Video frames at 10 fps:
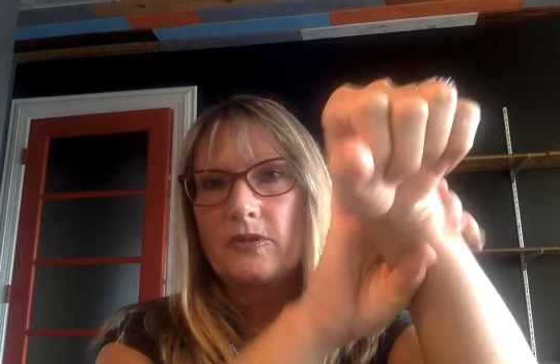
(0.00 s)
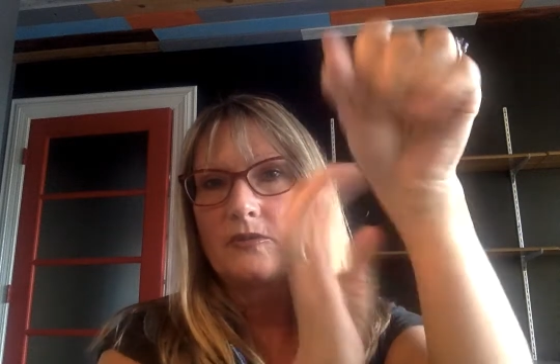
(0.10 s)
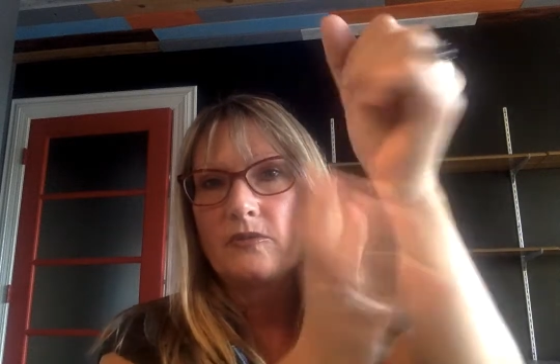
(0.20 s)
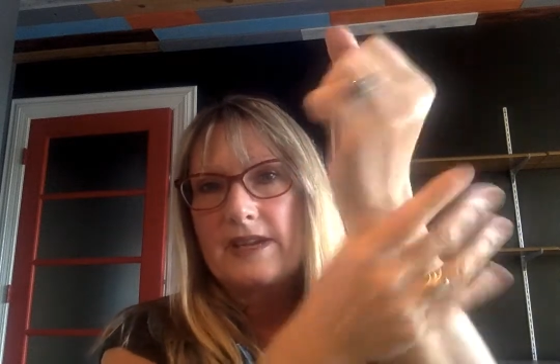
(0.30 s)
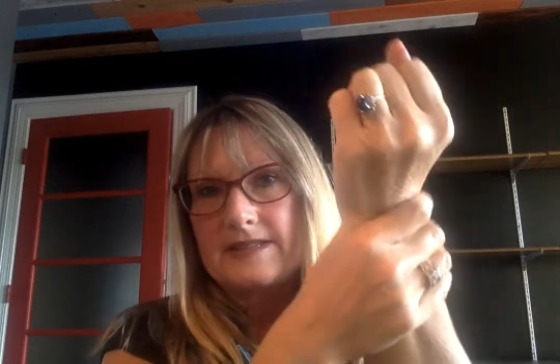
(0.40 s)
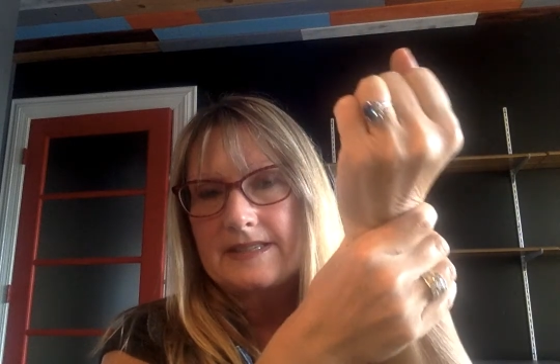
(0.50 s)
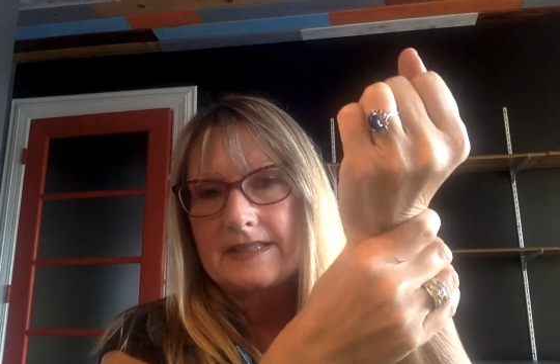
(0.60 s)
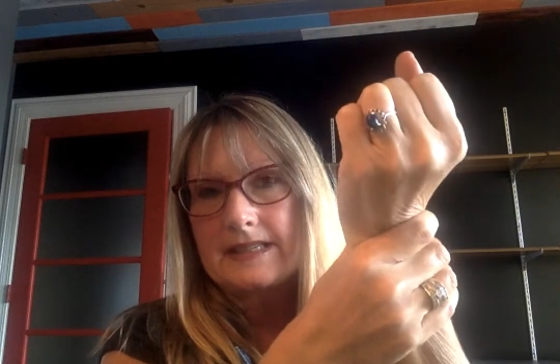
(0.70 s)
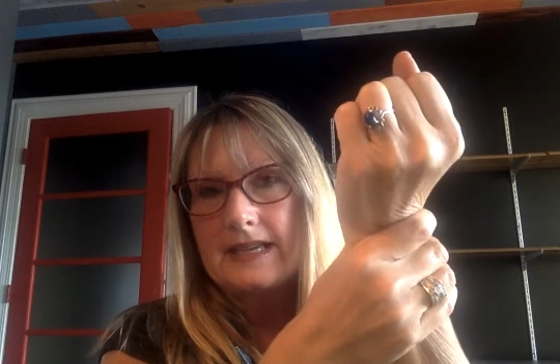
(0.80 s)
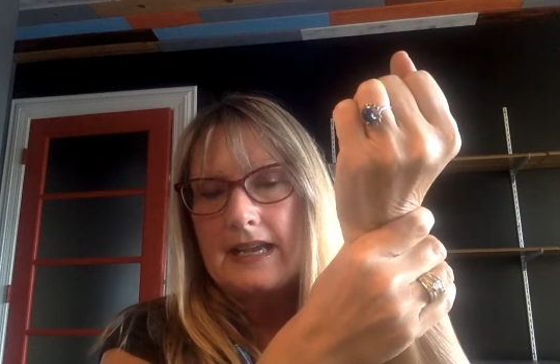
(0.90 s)

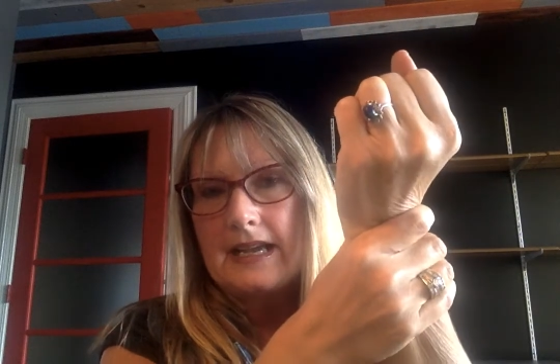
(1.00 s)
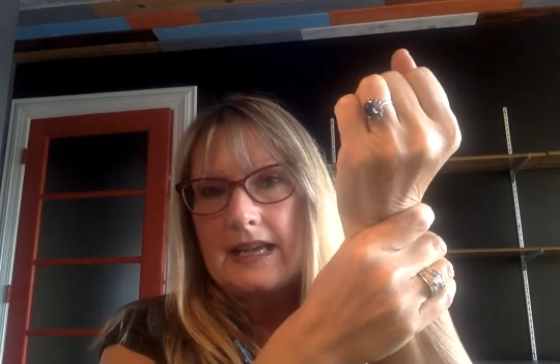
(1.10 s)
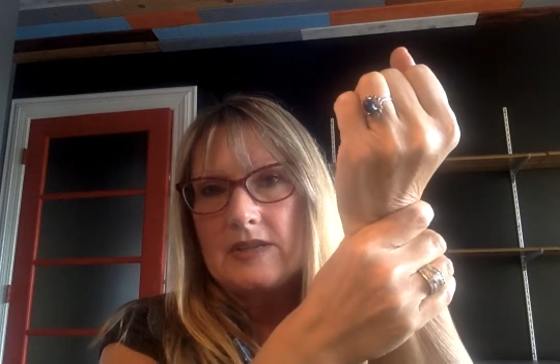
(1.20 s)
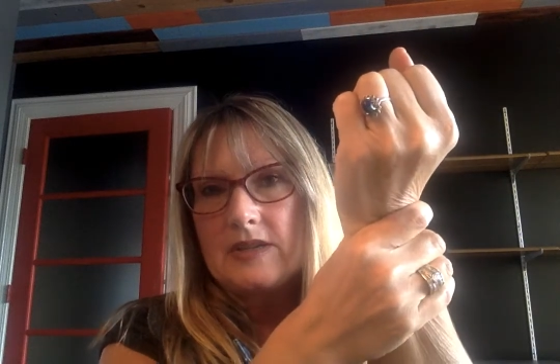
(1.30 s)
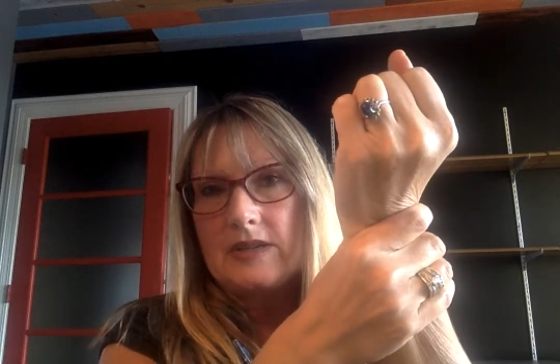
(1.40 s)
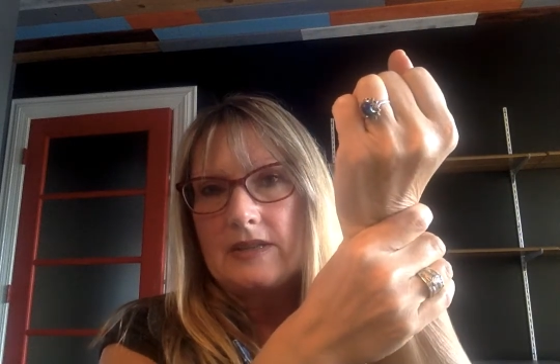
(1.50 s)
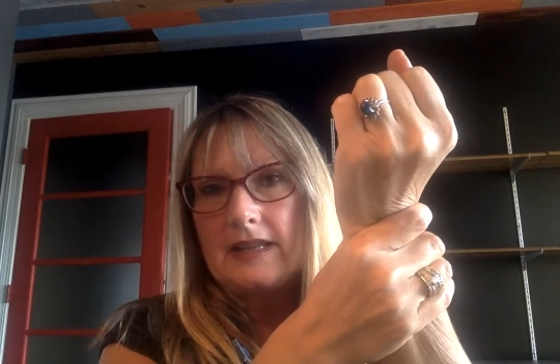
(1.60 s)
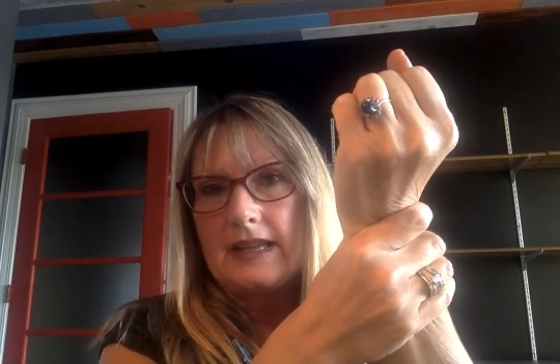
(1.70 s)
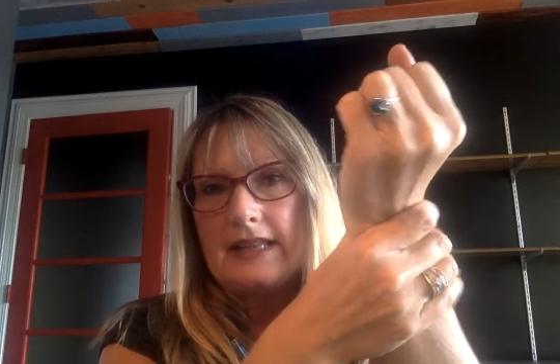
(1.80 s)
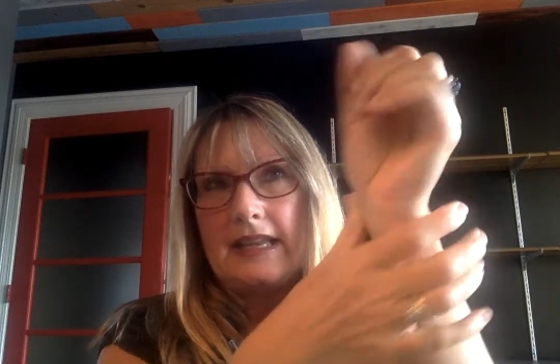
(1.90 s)
wrists,
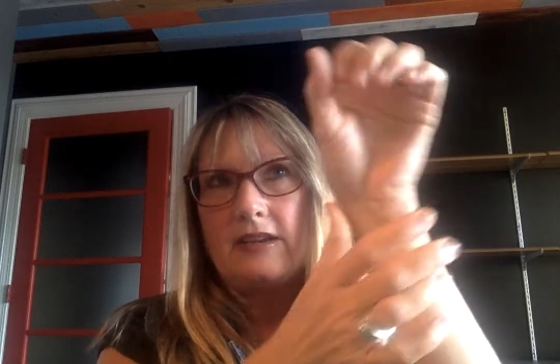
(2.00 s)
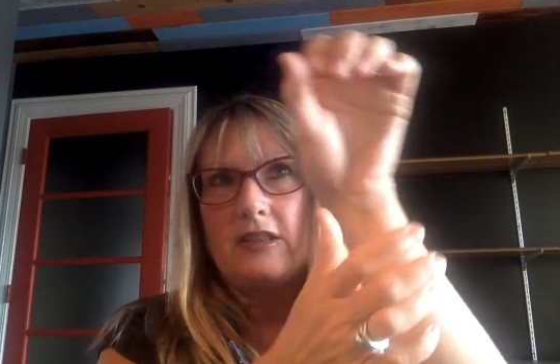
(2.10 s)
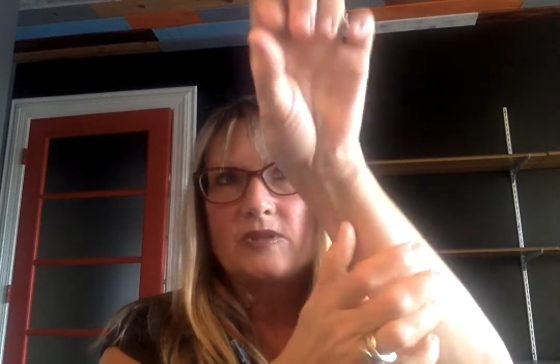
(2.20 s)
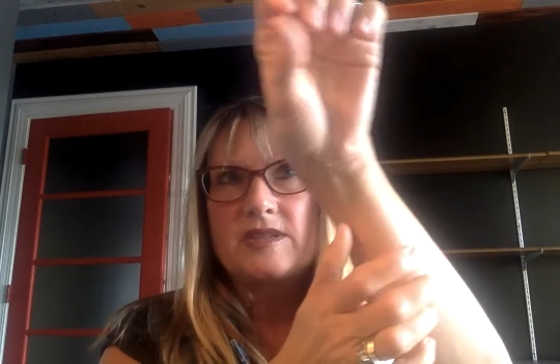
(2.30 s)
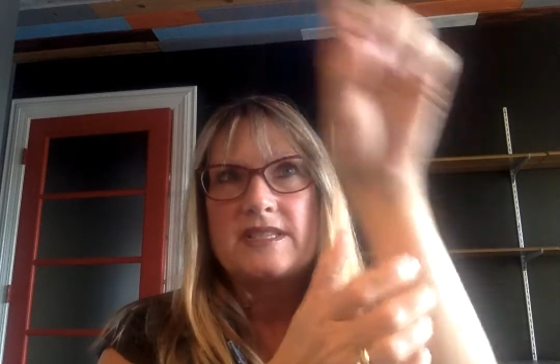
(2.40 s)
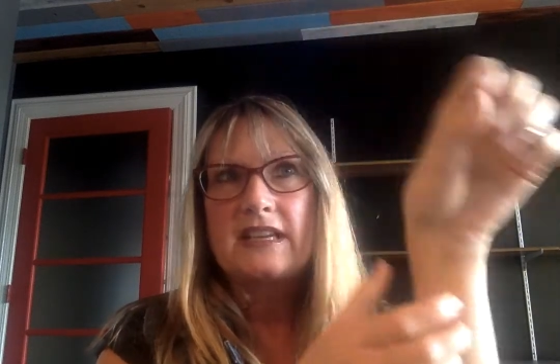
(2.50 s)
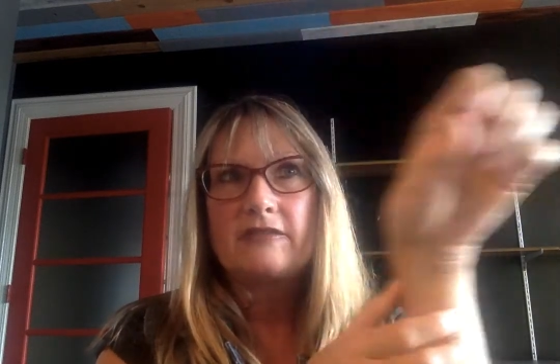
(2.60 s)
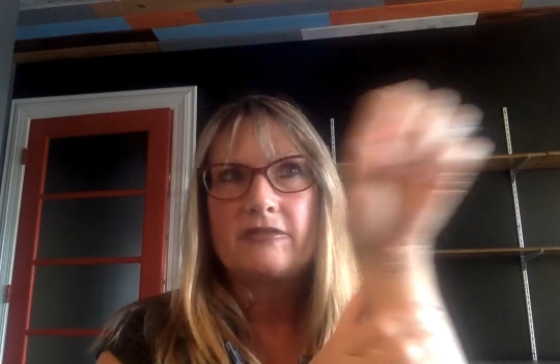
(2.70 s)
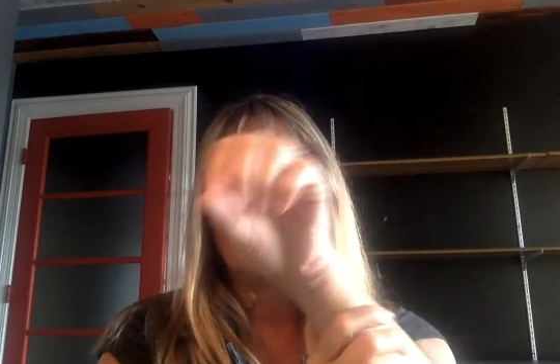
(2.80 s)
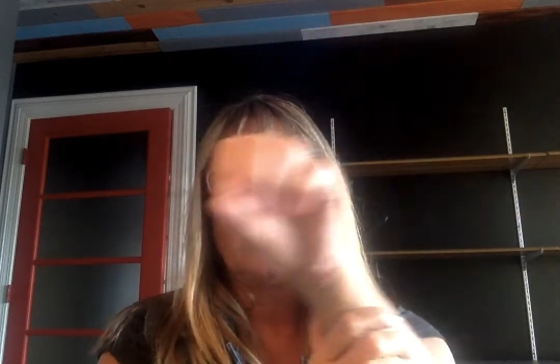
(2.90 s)
and there were
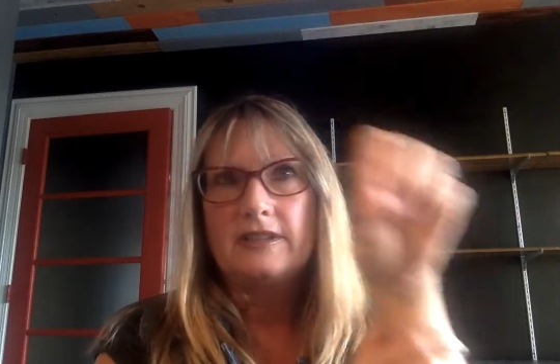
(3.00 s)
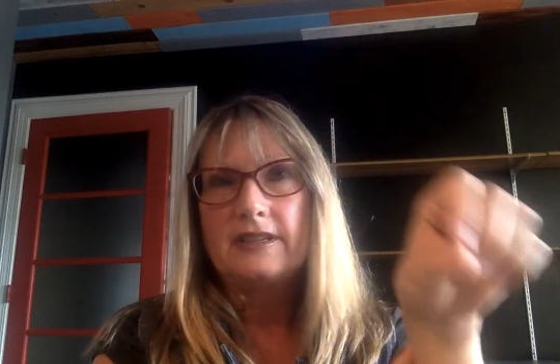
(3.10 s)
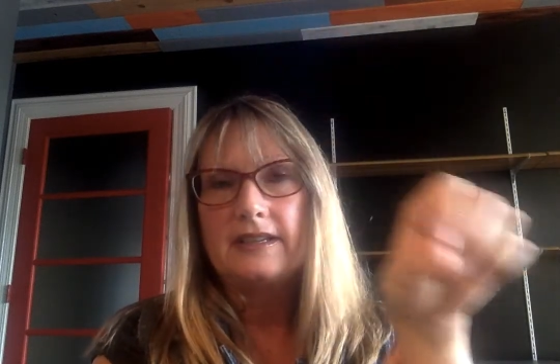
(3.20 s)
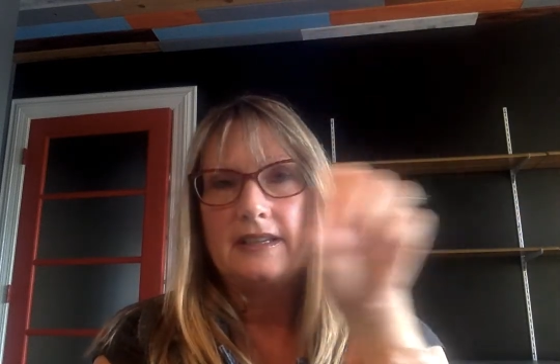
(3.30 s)
several